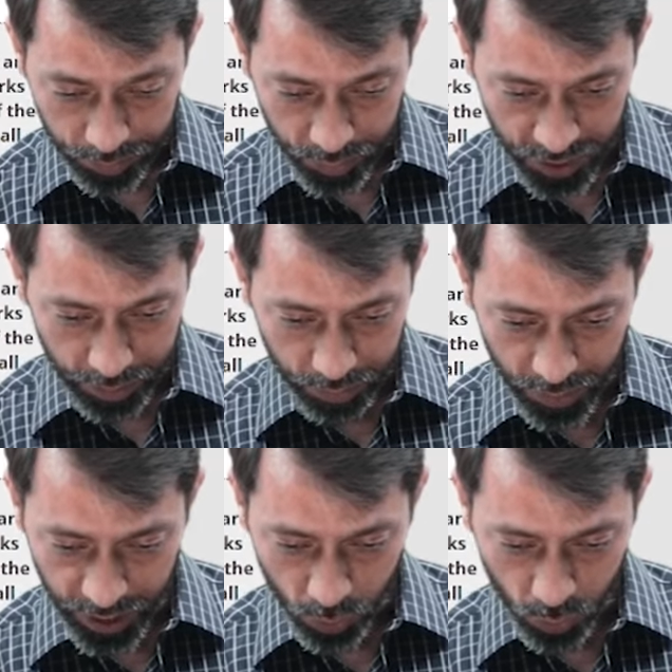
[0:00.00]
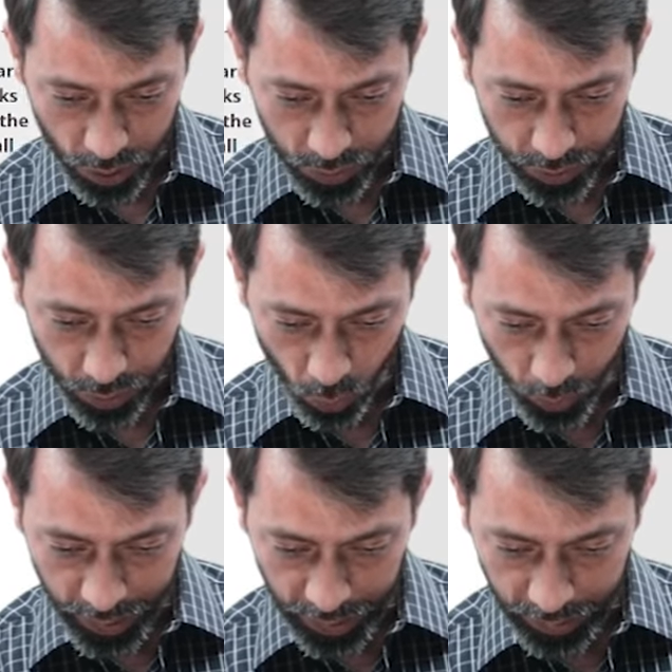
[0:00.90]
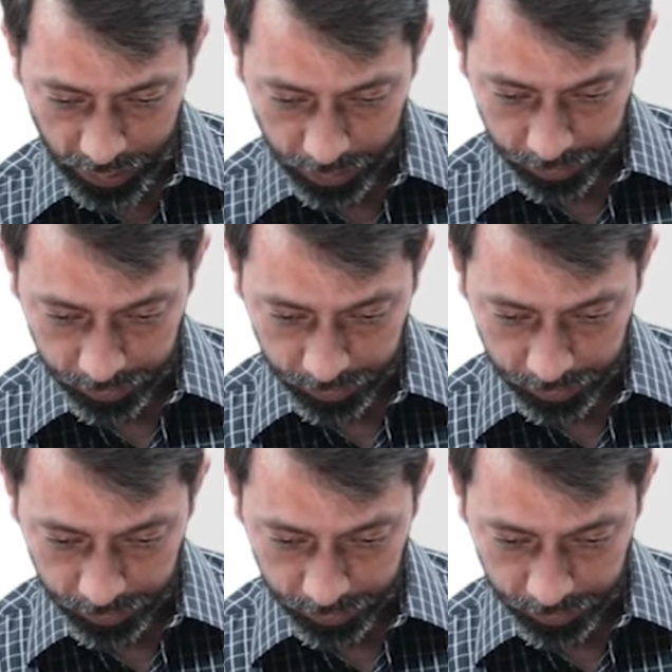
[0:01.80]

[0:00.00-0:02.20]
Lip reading: say May 2020.